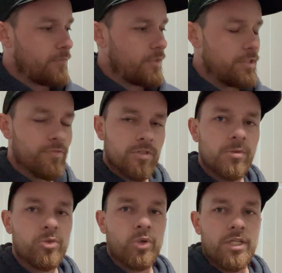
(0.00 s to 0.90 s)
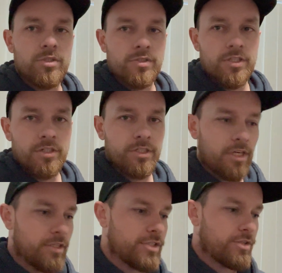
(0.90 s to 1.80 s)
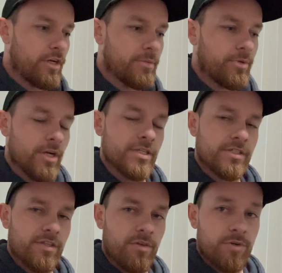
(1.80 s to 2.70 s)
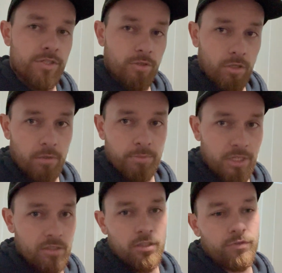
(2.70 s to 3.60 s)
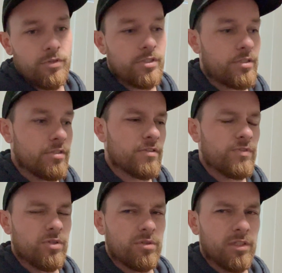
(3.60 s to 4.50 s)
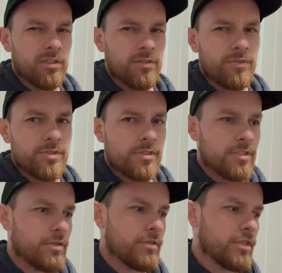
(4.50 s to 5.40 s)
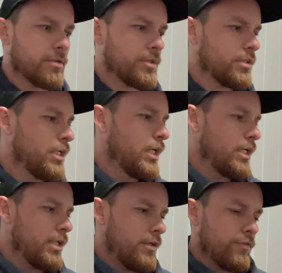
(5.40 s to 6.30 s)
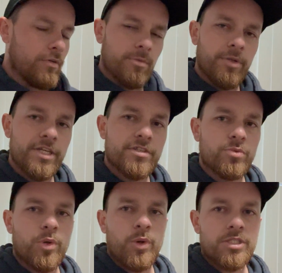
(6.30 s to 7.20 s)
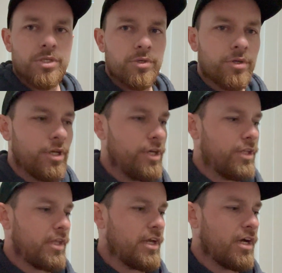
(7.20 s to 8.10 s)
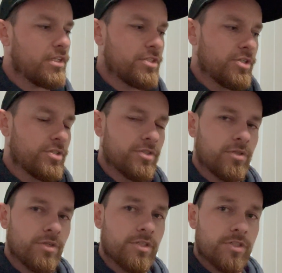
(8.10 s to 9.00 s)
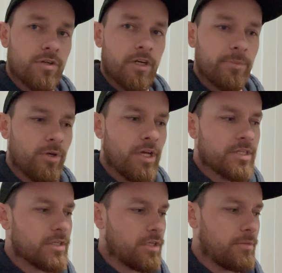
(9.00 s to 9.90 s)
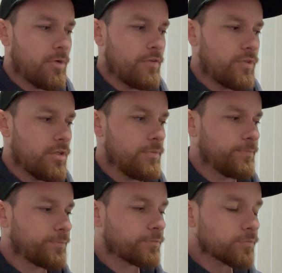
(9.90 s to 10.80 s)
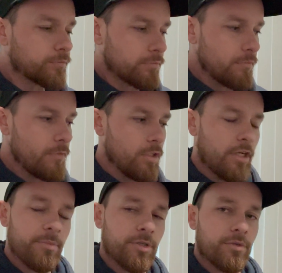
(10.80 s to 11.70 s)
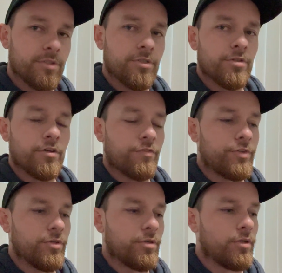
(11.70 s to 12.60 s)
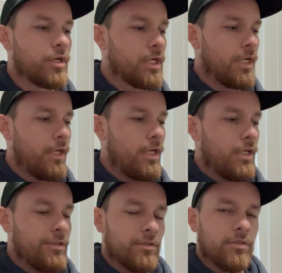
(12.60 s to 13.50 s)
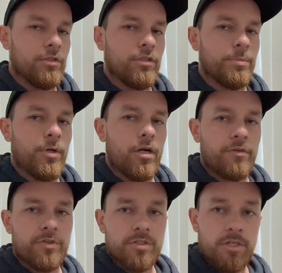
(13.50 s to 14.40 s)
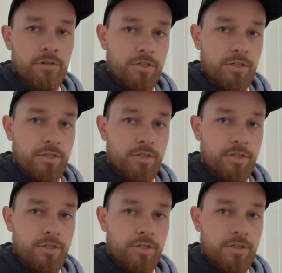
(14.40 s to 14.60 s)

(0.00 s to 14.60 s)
The difference between New Zealand and Australian pies, there is not a big difference. There's a few little differences here and there, but from the places we went to, they are just as good as Australian pies in my view. I'm going to do a few little pie reviews here in